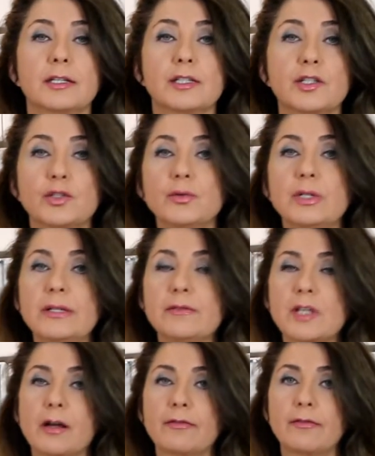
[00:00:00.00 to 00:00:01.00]
stew
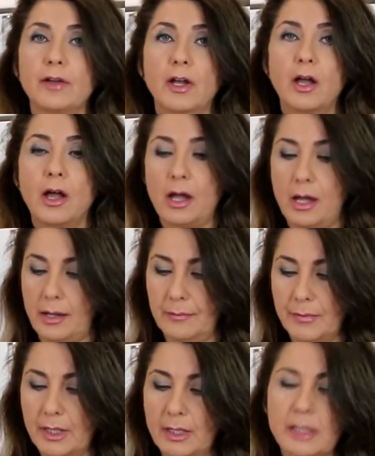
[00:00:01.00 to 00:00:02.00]
gives
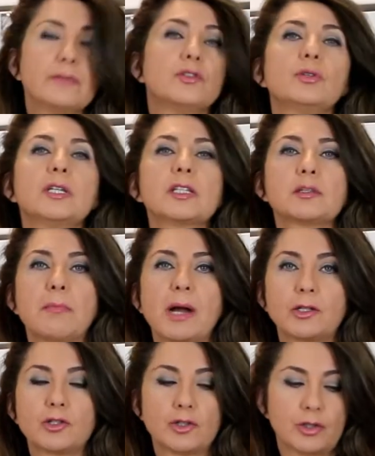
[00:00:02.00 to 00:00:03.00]
you this
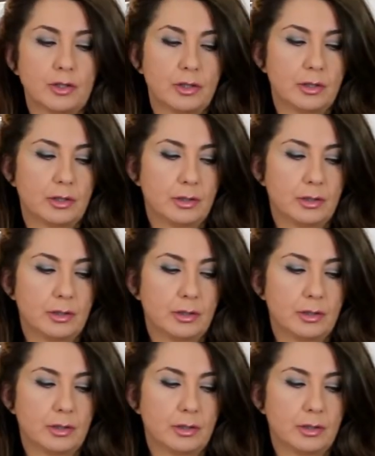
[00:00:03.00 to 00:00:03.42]
much